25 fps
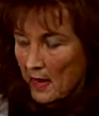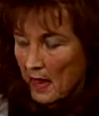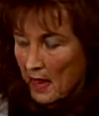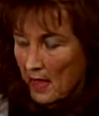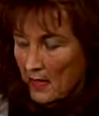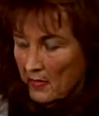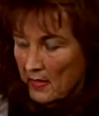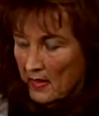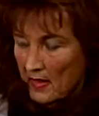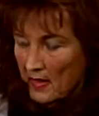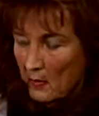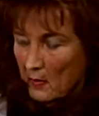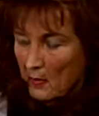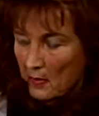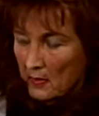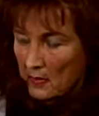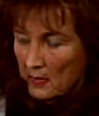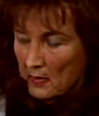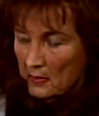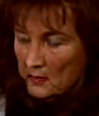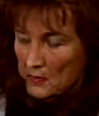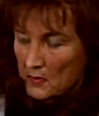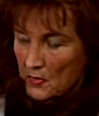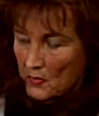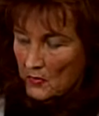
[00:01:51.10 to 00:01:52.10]
And then
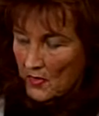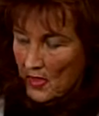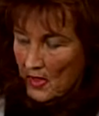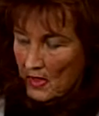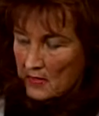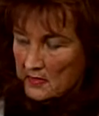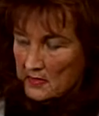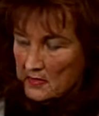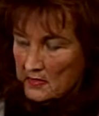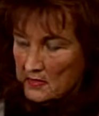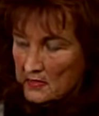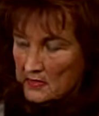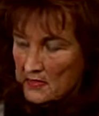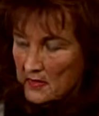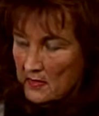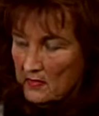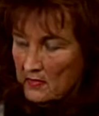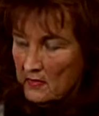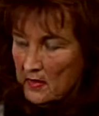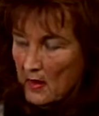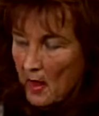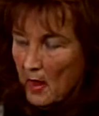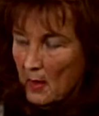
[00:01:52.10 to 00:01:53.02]
in 2007,